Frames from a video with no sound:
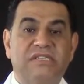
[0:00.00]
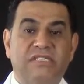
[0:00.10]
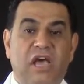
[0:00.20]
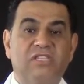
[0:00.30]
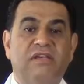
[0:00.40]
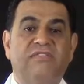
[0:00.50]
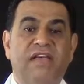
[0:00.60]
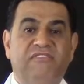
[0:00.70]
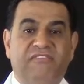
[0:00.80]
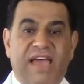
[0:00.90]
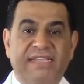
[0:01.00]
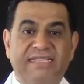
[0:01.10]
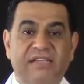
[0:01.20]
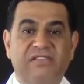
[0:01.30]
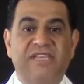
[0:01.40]
the size of fat
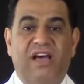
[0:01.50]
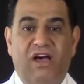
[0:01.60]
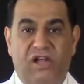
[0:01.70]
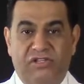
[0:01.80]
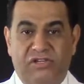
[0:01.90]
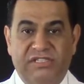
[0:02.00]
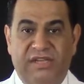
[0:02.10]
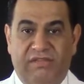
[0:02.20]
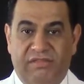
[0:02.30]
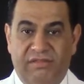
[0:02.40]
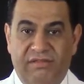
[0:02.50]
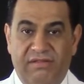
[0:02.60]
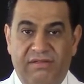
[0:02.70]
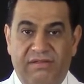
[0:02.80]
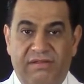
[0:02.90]
cells underneath.
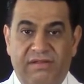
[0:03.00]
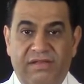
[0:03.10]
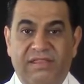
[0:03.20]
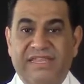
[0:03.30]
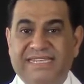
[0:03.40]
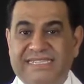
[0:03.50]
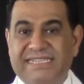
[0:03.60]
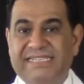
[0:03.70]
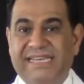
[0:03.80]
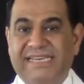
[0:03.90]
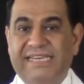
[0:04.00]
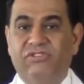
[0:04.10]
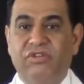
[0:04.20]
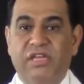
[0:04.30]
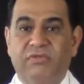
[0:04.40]
This is the key
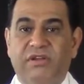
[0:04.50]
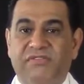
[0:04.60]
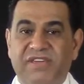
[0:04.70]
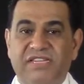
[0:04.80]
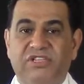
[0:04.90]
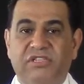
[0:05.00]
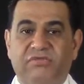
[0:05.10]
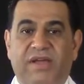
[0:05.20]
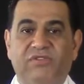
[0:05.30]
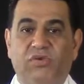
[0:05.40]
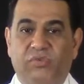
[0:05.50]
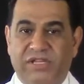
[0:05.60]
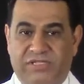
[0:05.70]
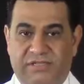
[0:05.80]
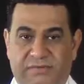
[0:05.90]
to get rid of inches around your
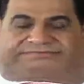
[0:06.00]
waist.